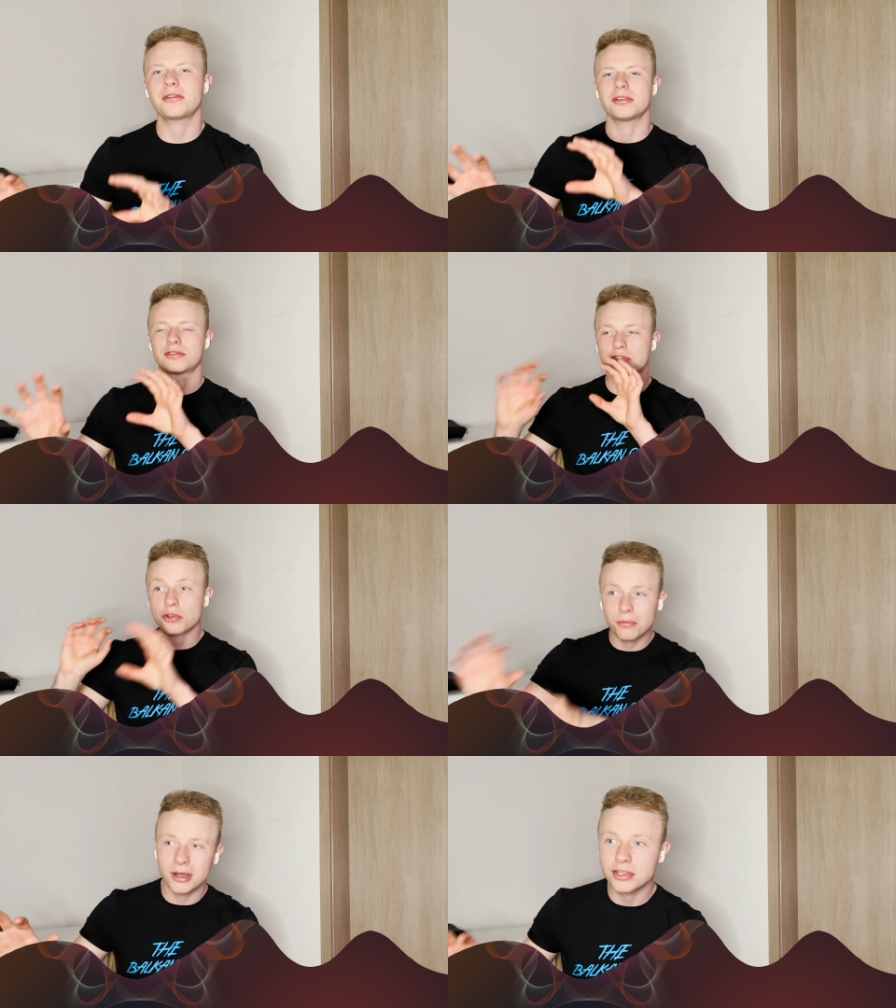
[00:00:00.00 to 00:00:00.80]
to it
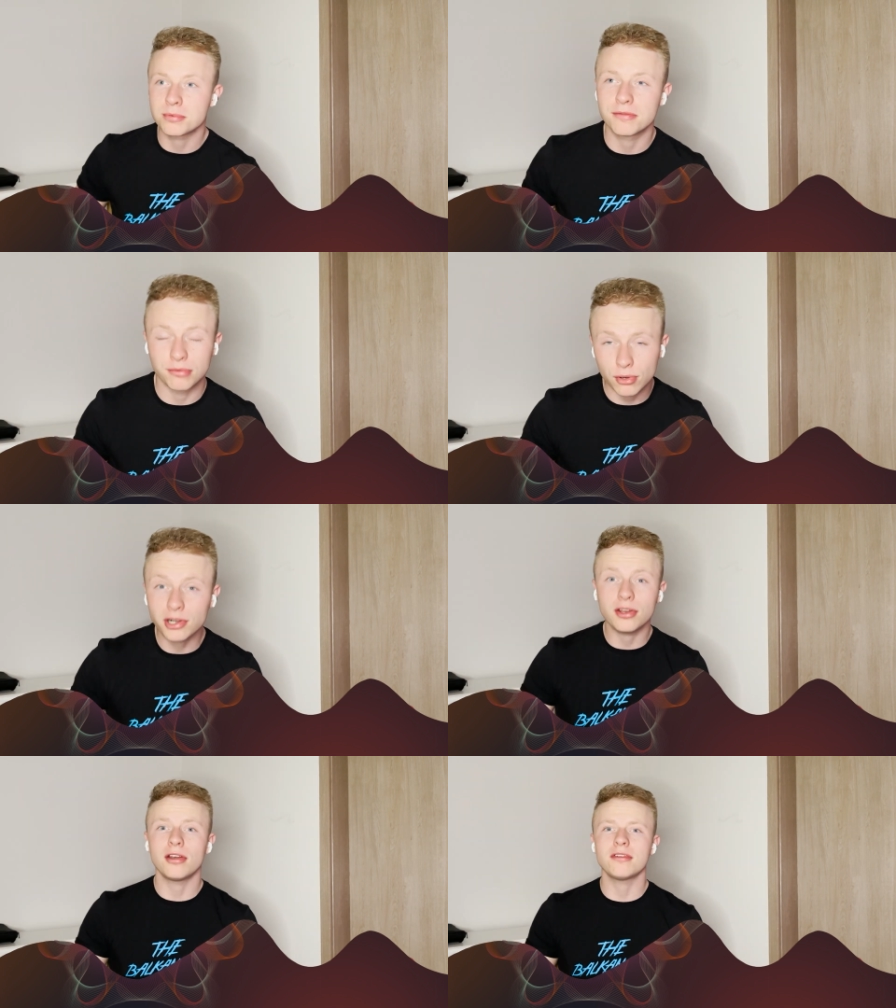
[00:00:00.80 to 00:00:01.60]
so much before
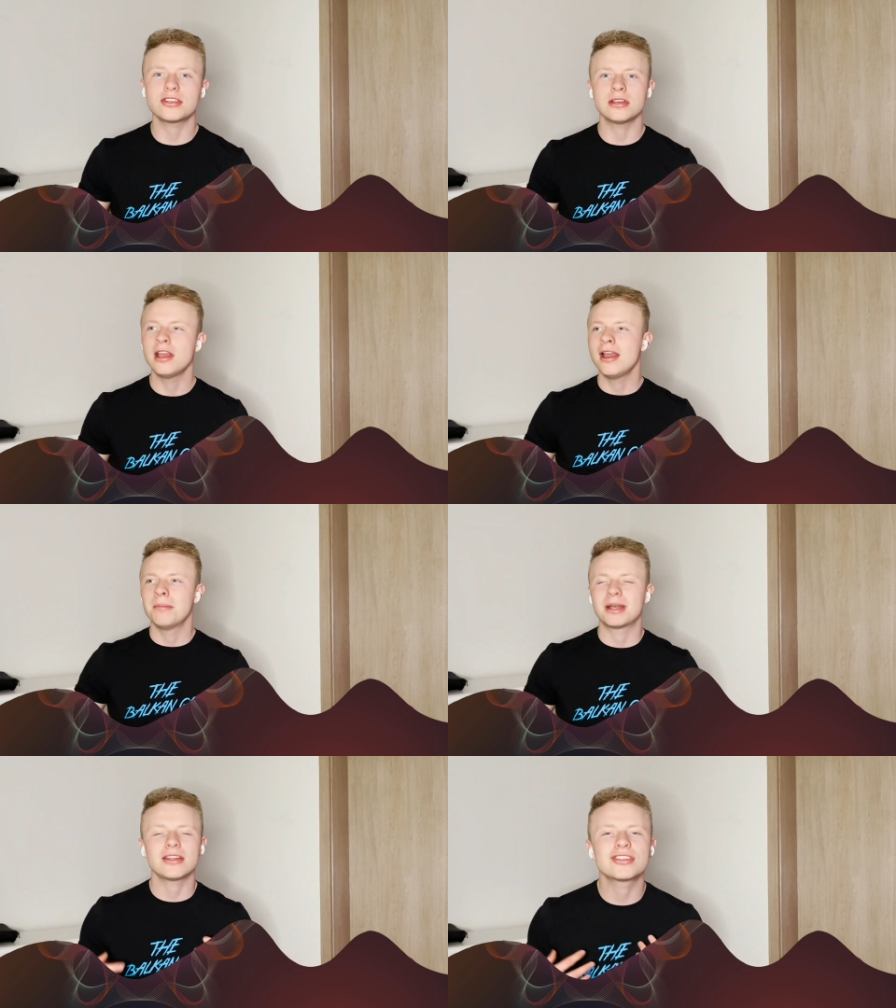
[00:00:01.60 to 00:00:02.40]
Eurovision,
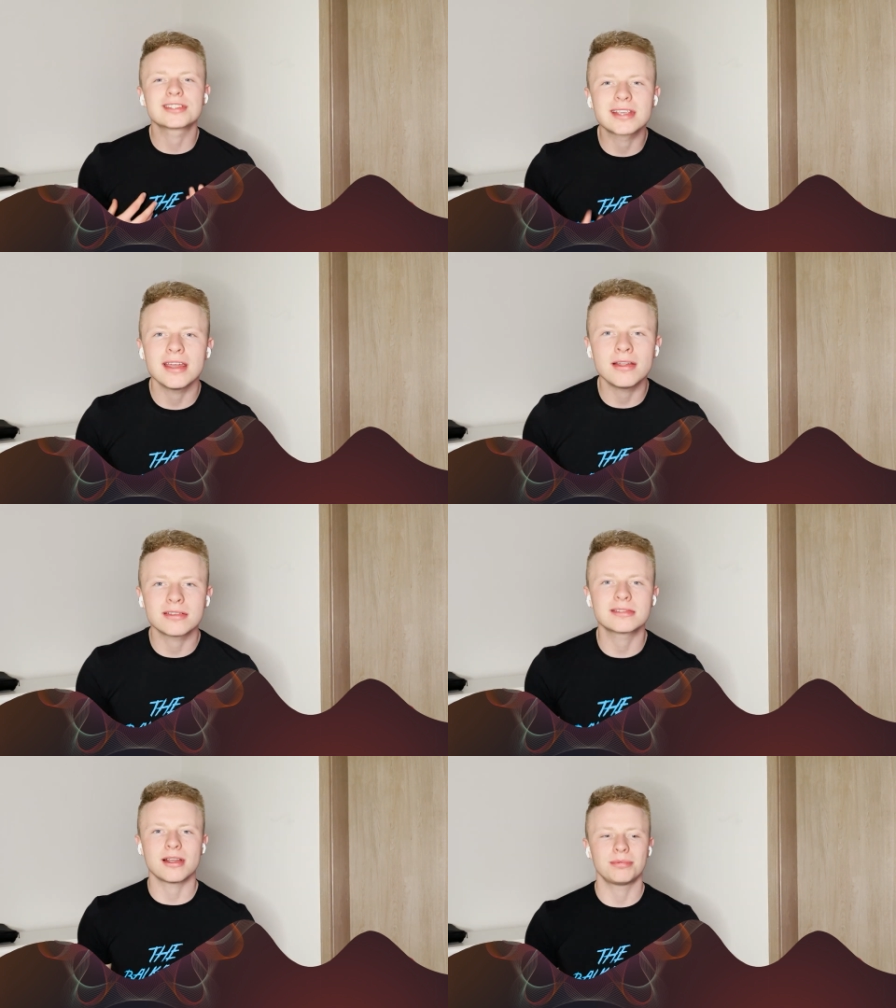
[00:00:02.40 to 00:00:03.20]
but I just cannot
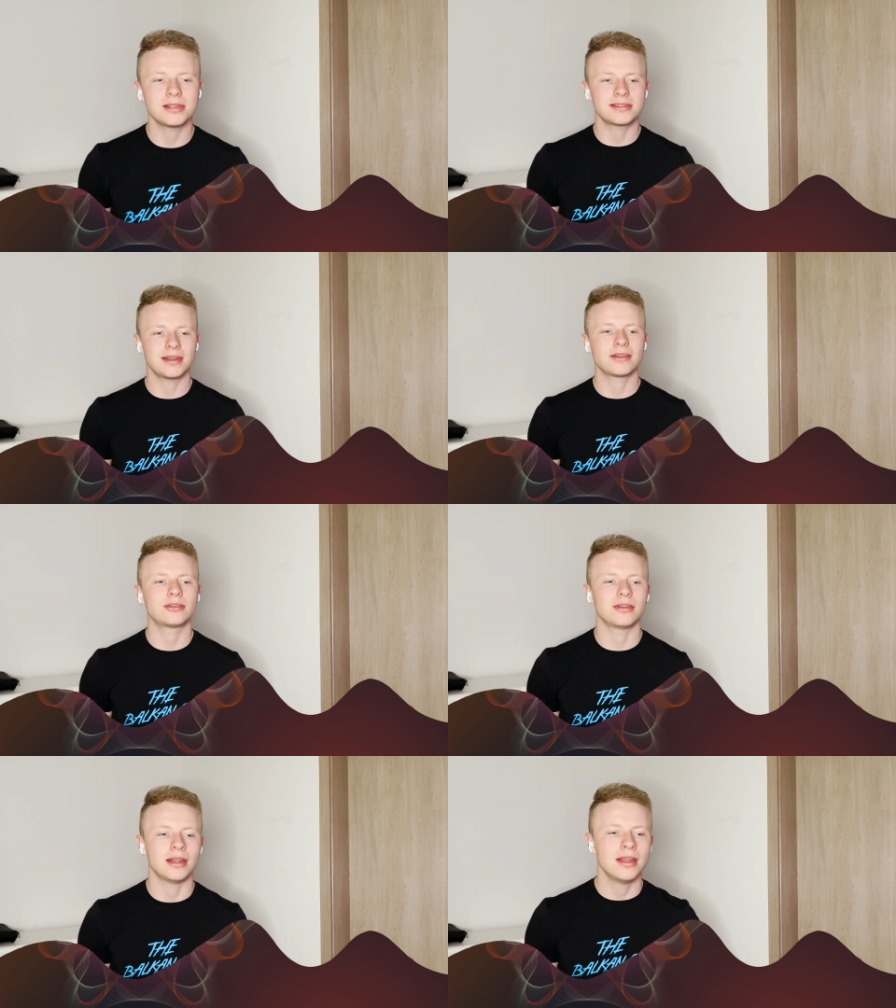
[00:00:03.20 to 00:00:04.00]
stop listening
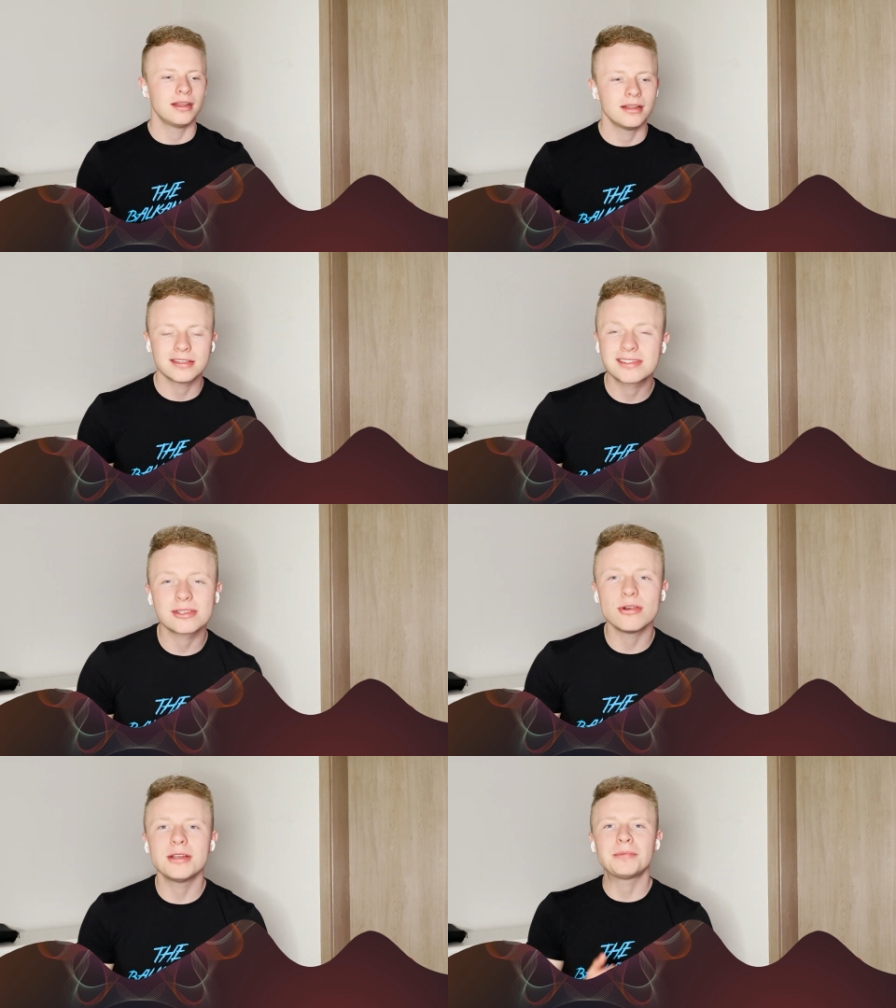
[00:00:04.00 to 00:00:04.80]
to it. It's
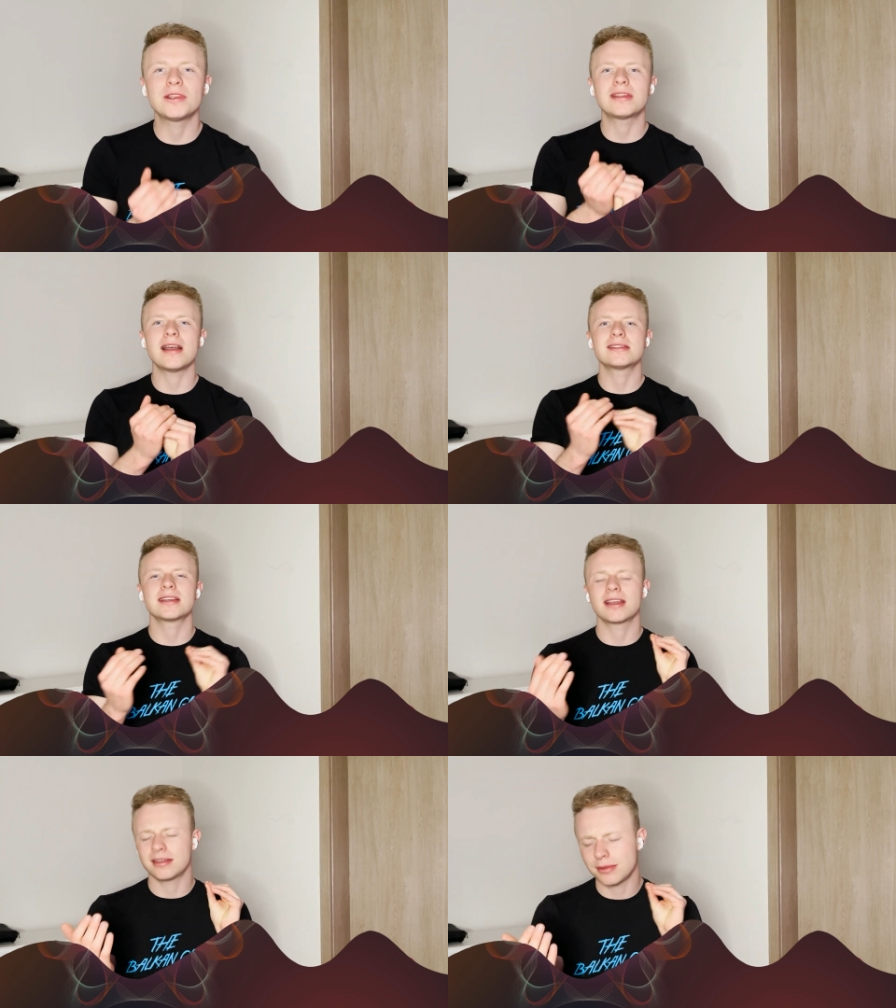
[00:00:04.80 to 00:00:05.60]
so
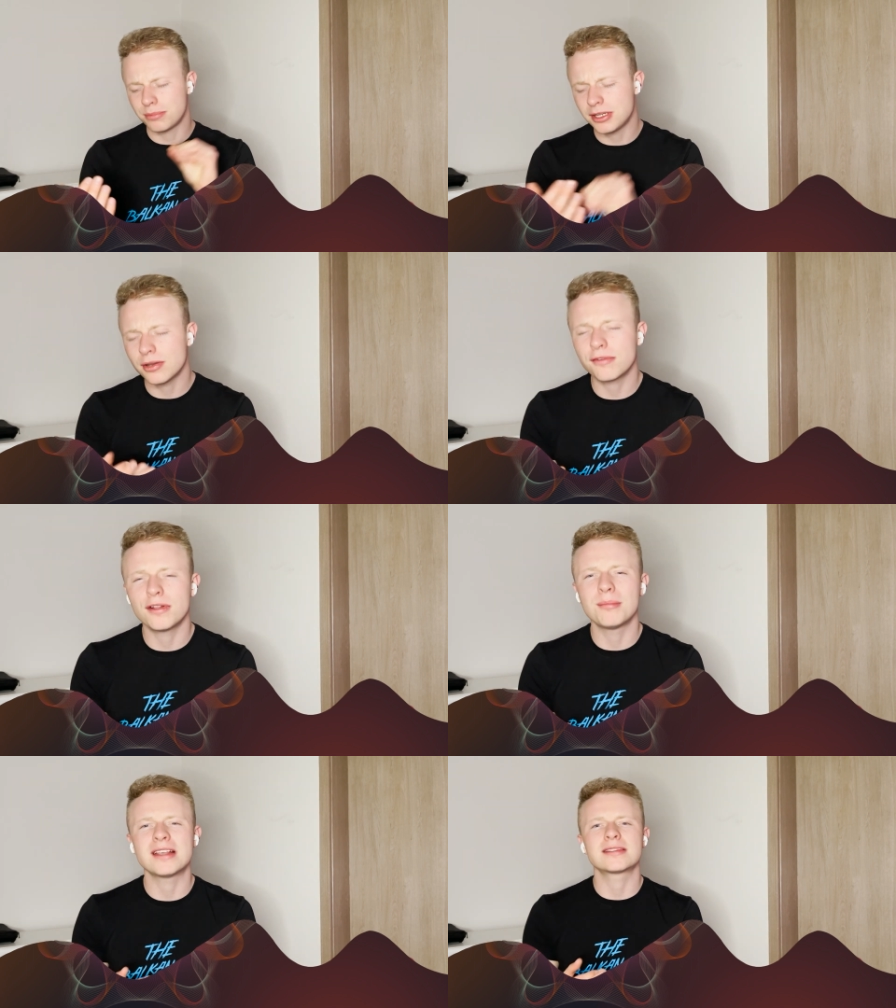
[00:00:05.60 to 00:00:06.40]
hypnotizing, the beautiful
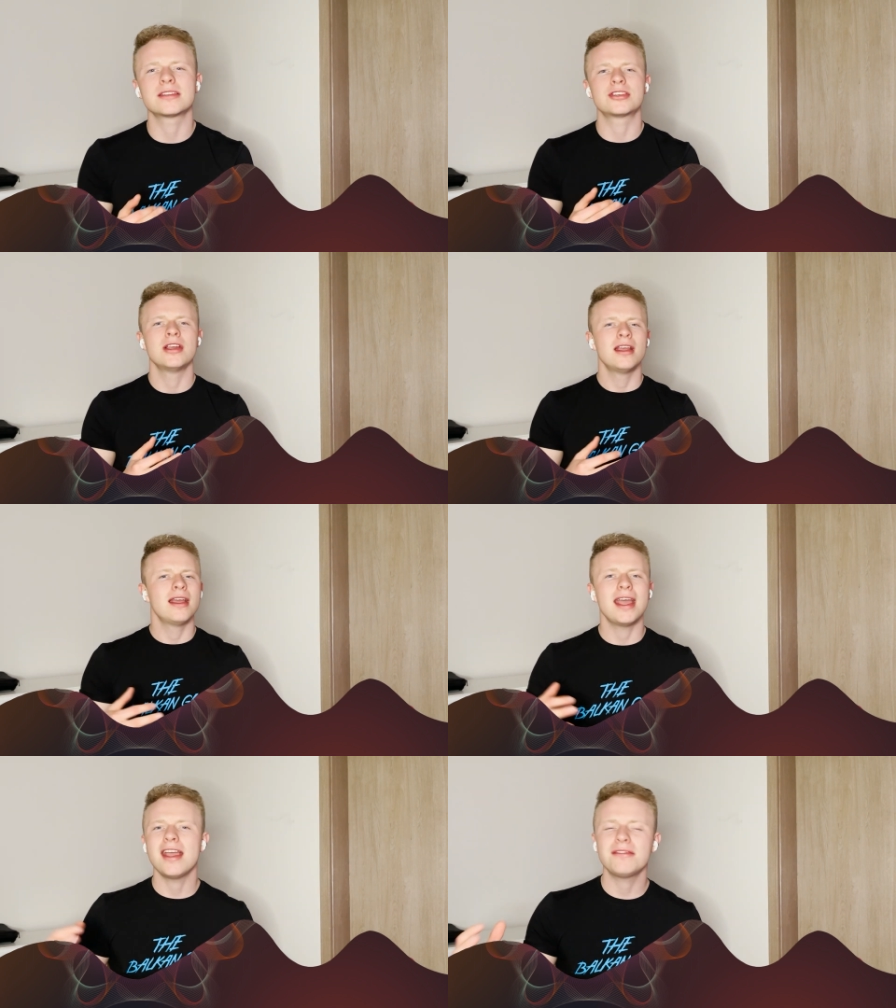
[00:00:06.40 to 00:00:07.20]
message,
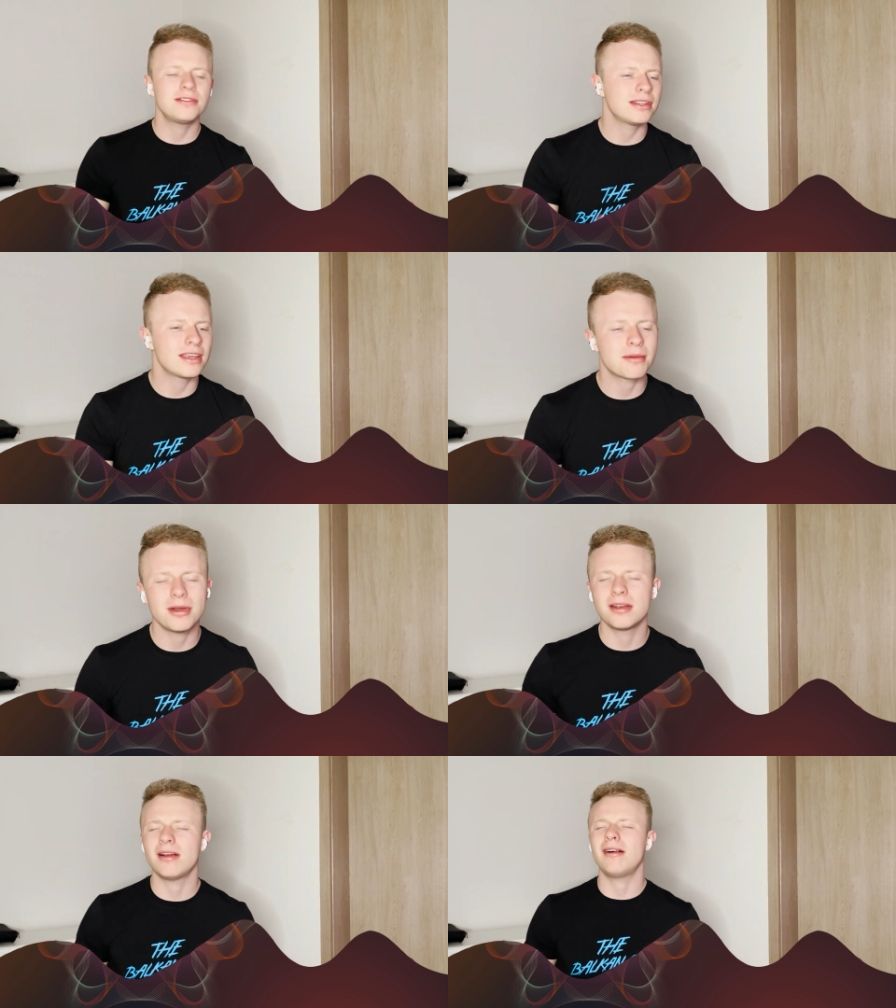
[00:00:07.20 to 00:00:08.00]
everything
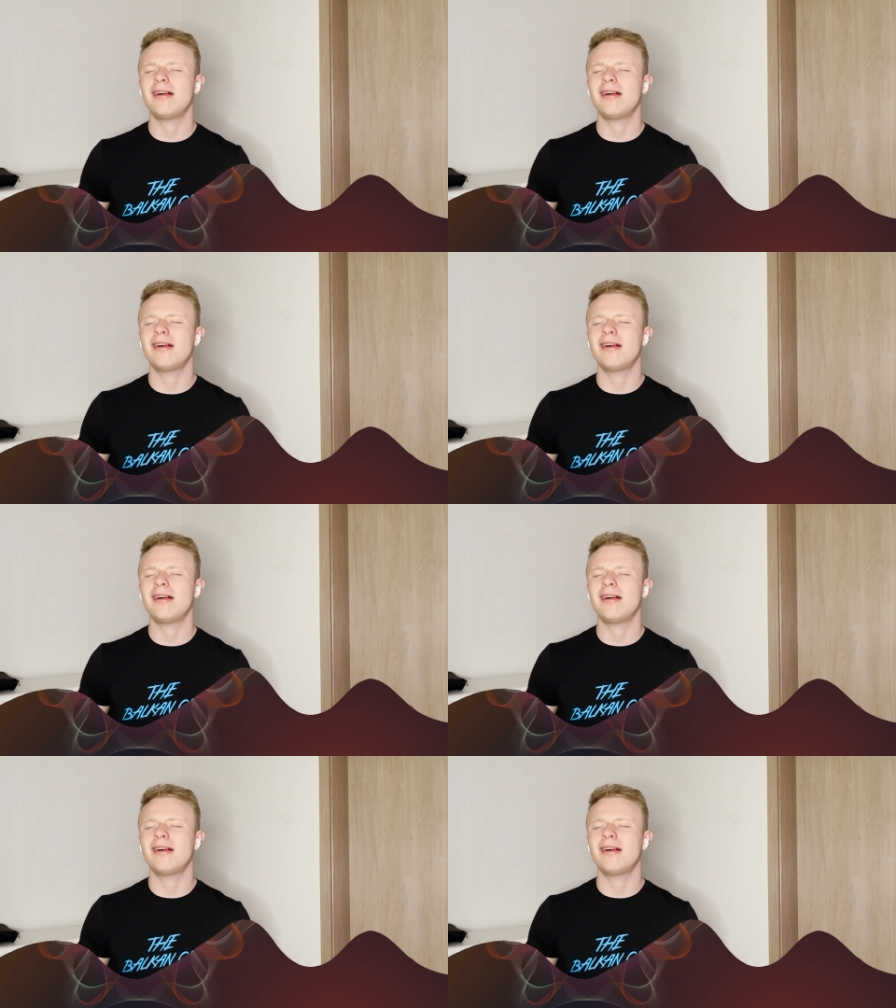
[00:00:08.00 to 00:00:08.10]
about it.